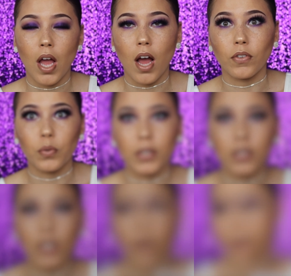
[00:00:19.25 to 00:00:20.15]
a few weeks
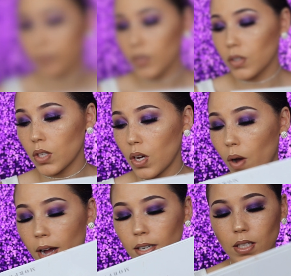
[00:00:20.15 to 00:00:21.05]
ago. So
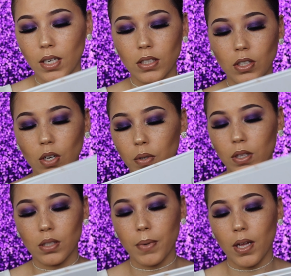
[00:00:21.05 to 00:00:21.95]
I decided to go with
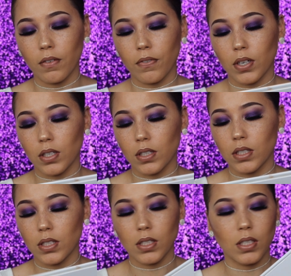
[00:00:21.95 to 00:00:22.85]
this palette
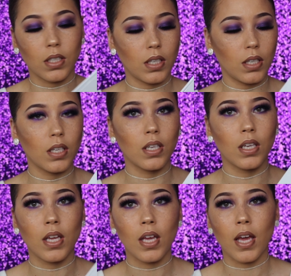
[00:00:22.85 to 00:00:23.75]
first.
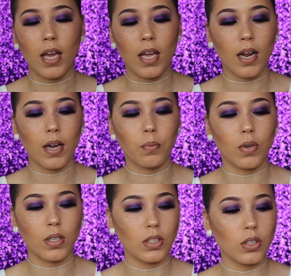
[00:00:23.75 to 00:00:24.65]
And I
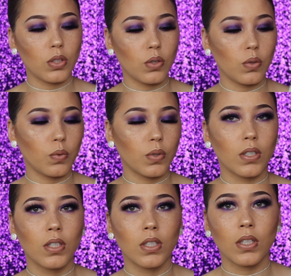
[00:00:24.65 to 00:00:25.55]
wanted to
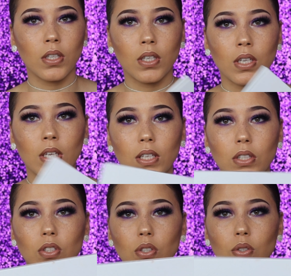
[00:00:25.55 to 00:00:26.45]

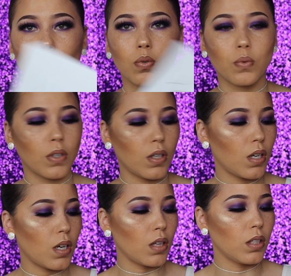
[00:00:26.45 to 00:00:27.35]
do
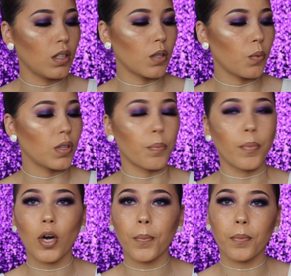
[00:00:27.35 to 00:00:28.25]
a look with the
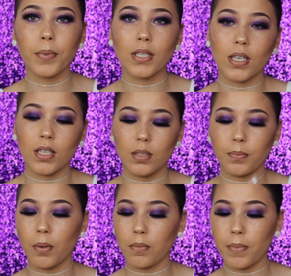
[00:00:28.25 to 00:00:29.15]
purple because I got this
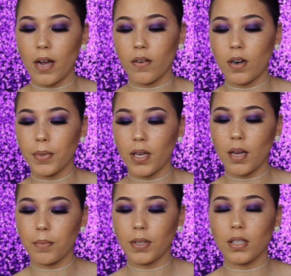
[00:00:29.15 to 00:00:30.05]
purple background
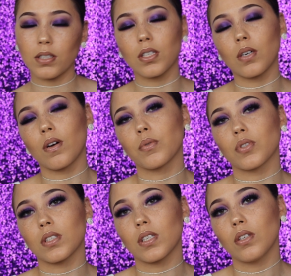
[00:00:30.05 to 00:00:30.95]
behind me. So I was
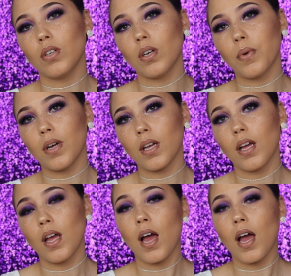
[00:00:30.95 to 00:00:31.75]
just like, you know what?